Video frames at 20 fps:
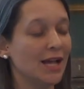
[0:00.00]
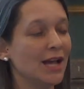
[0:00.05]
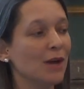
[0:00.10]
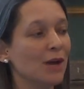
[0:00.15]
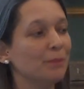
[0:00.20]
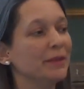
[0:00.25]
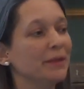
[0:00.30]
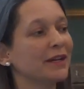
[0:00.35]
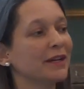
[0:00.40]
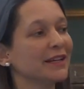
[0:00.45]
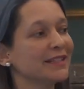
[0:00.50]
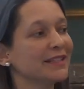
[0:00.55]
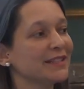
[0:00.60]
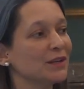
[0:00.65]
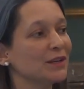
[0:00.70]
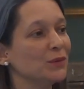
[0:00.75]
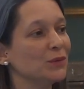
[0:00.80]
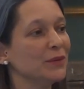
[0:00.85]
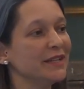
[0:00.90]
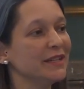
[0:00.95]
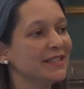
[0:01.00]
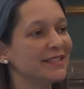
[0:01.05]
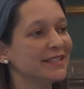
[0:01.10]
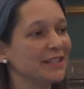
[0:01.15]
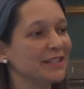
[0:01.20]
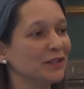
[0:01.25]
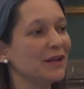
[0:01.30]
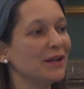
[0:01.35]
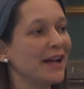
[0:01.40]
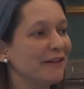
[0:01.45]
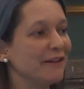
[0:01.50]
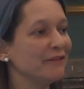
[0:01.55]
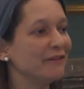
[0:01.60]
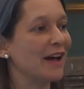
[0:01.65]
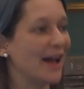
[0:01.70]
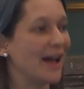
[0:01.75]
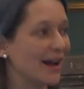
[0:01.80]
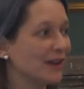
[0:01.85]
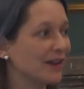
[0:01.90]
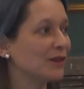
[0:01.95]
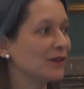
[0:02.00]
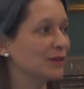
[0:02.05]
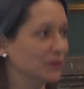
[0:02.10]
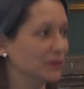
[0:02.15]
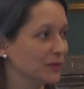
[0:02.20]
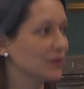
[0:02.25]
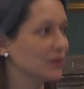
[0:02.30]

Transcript: because we still have echoes